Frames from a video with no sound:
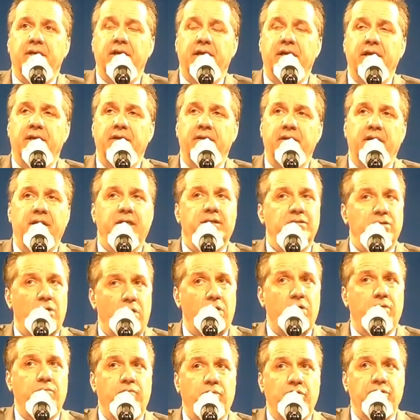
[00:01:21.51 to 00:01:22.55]
and it's
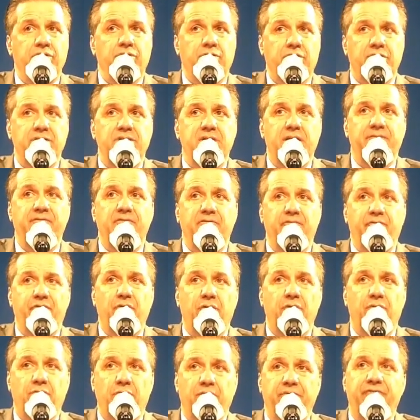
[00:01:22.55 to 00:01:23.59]
hard when you're a seven
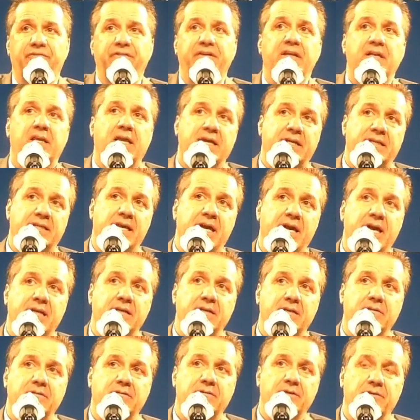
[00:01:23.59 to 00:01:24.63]
footer with feet like
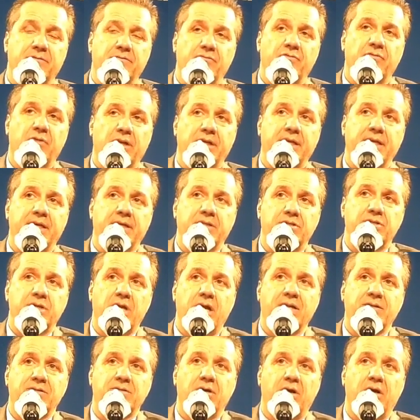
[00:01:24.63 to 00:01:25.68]
that to really get
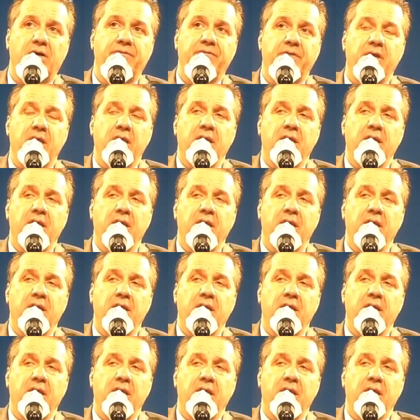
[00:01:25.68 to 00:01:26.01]
shots off.